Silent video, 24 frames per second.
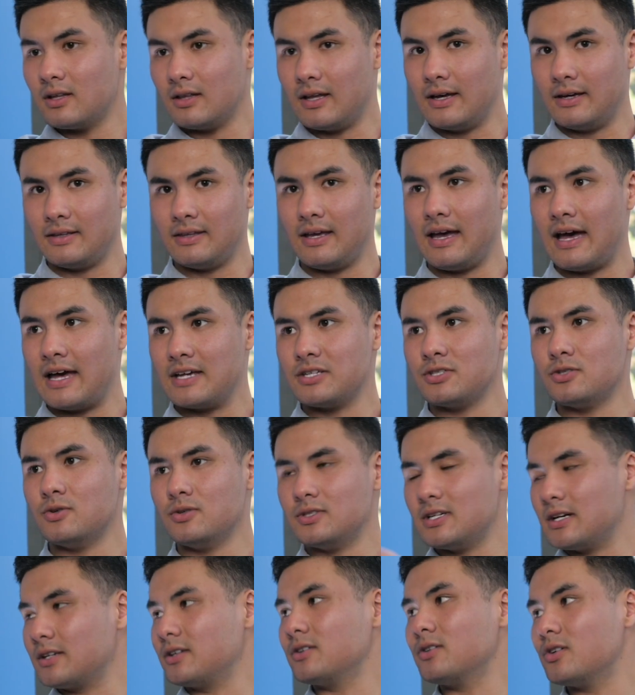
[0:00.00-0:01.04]
like they ask you a
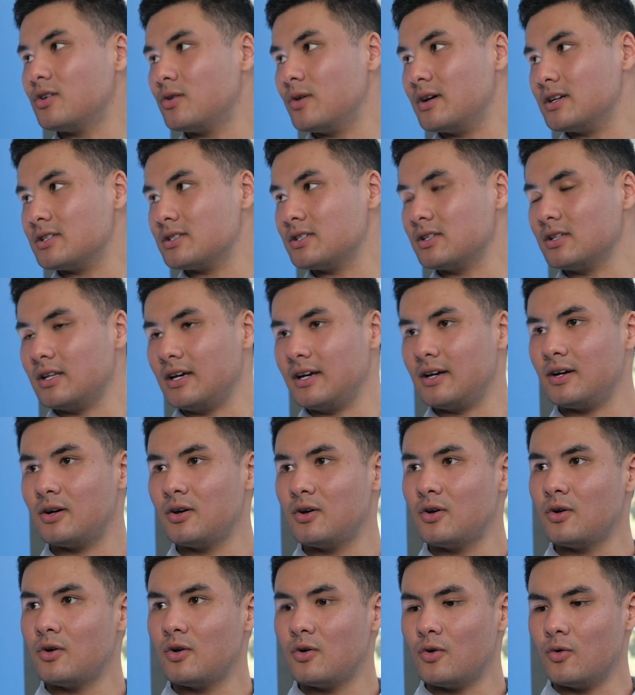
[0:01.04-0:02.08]
technical question, like,
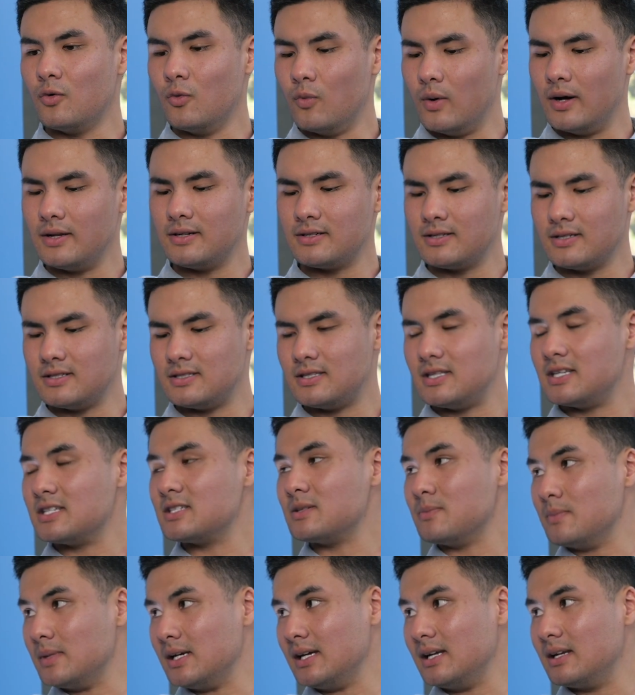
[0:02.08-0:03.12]
what does
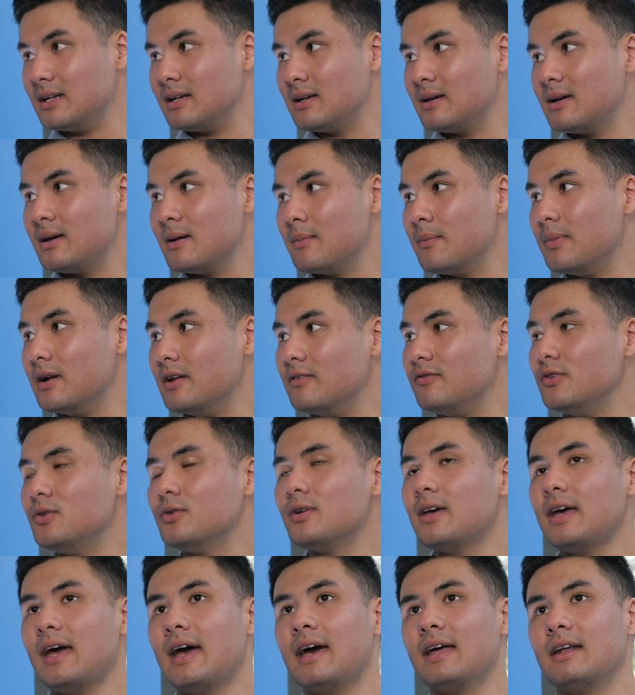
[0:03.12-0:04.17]
this mean? But if you
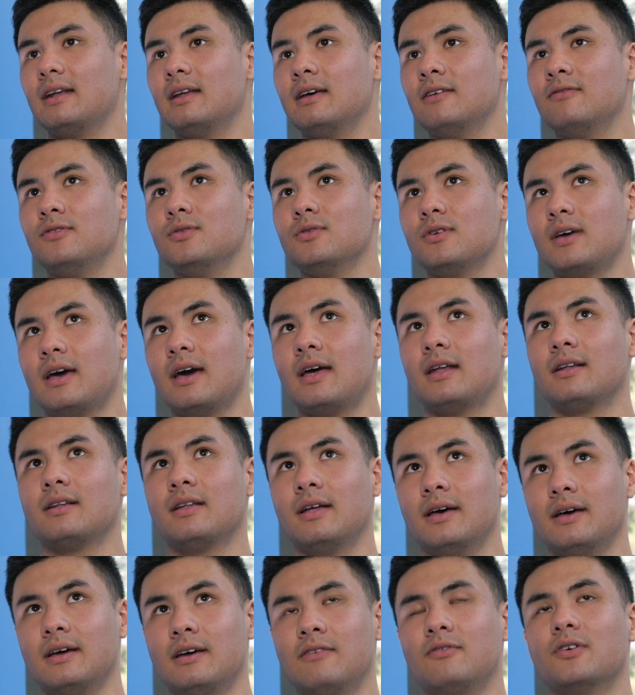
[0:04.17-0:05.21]
can't, if you can't,
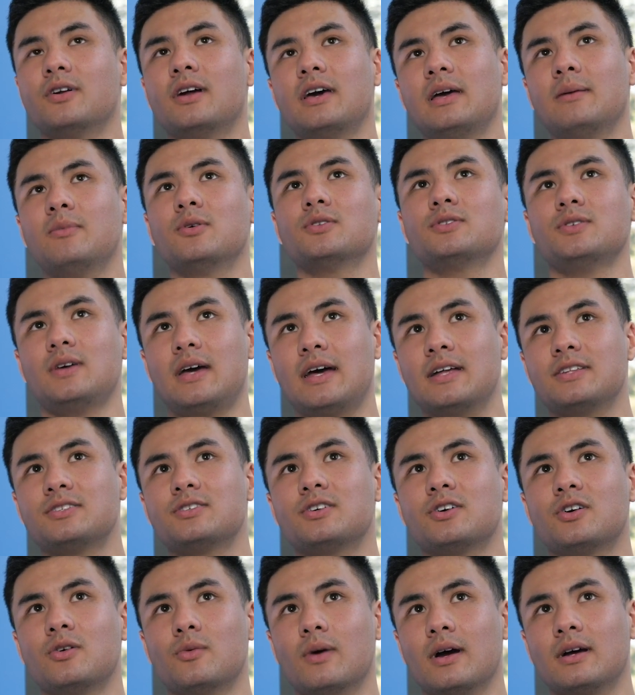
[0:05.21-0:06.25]
like, if you're not able to
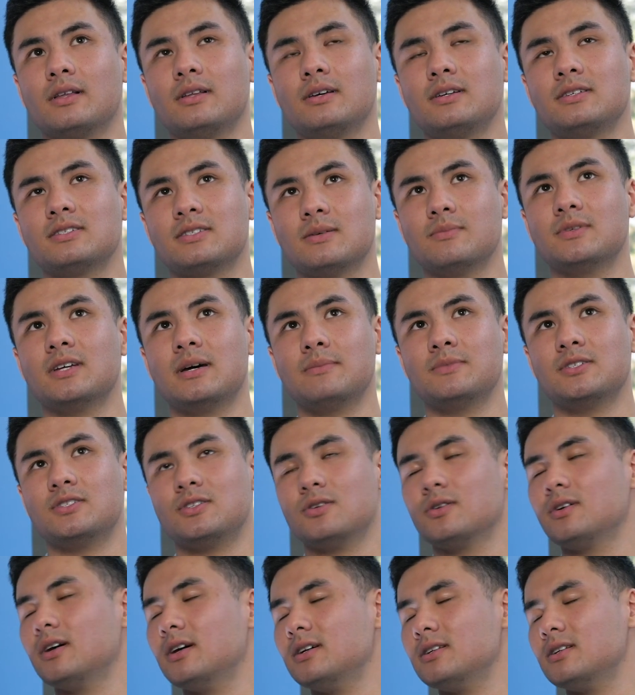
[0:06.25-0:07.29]
answer correctly, sometimes it's
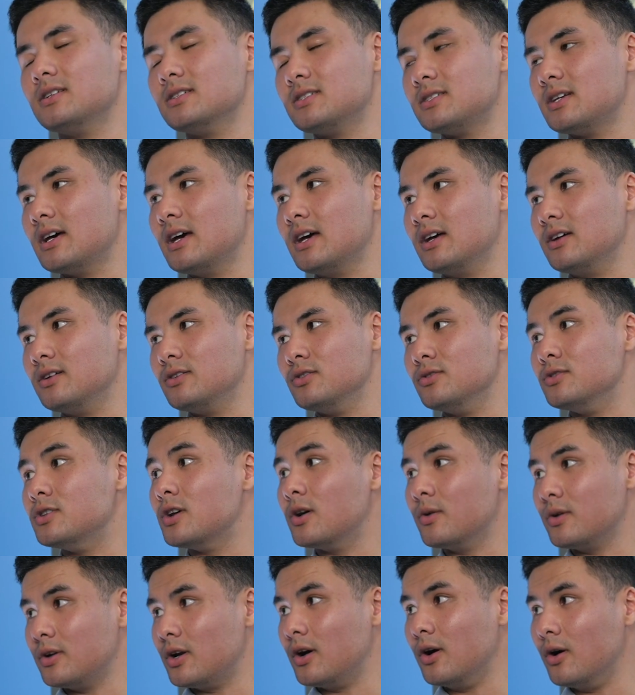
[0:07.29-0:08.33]
okay to say you
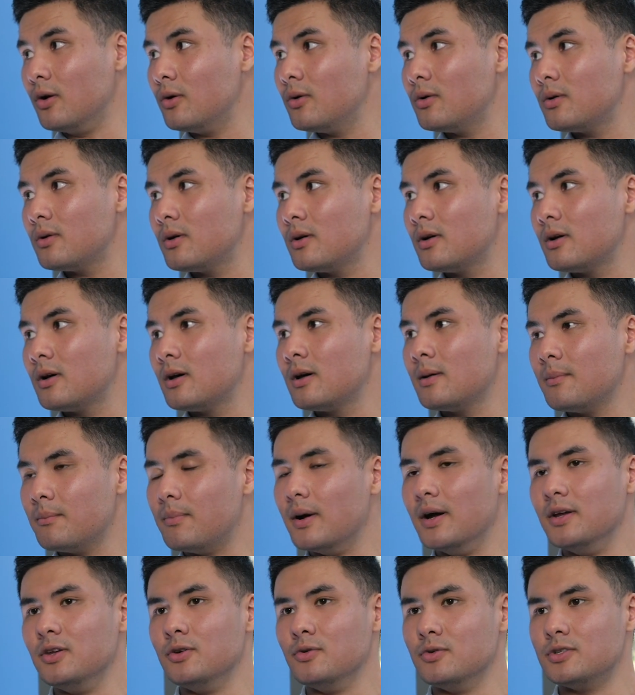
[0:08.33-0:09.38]
don't know
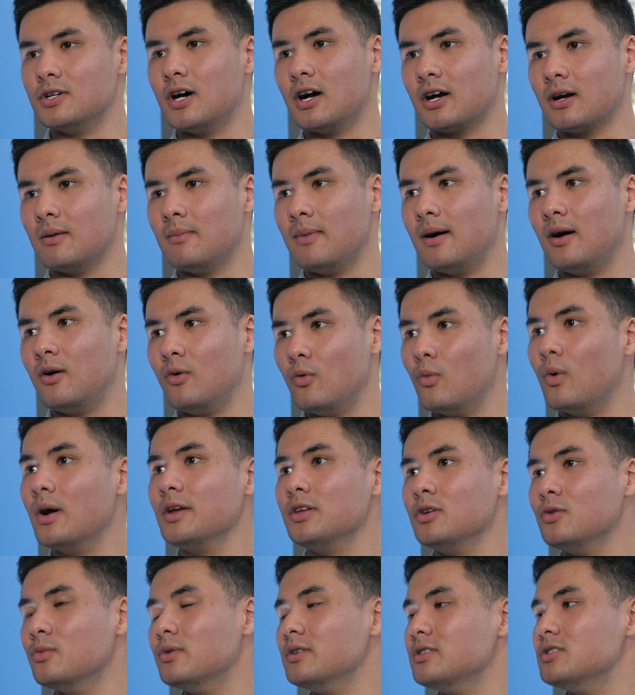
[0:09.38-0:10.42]
but you talk about
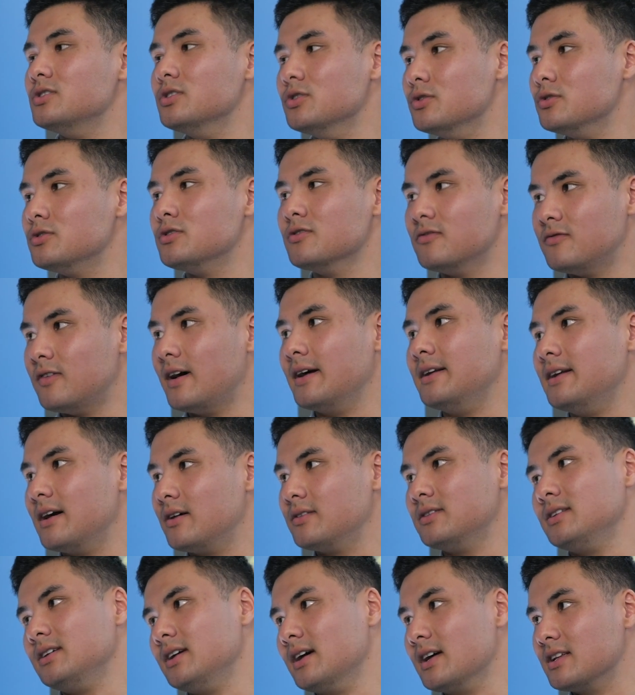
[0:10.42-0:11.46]
what you would do to find
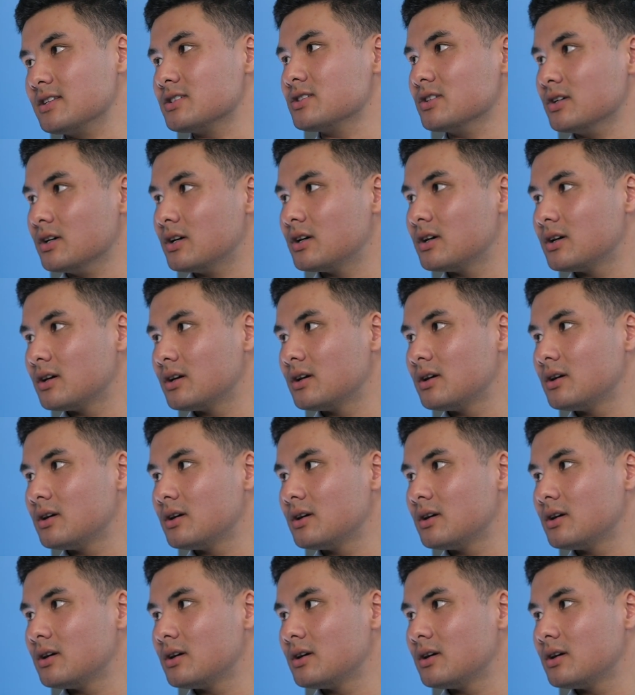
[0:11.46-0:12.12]
out the answer.